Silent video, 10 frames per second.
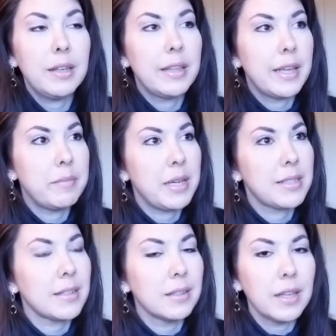and that makes
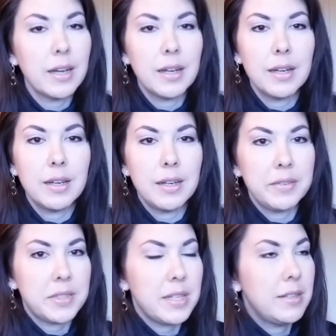a lot of
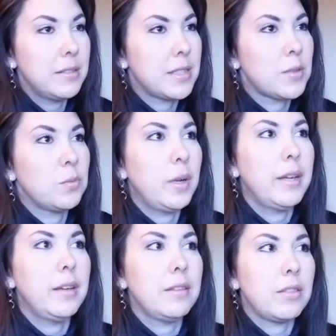sense
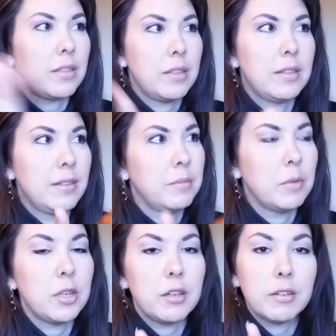with
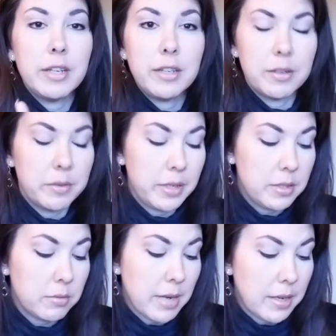Mercury going
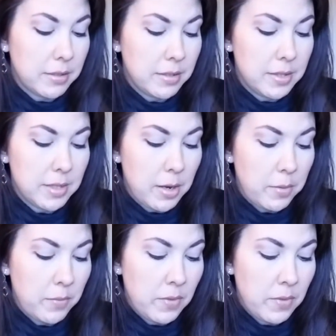direct. So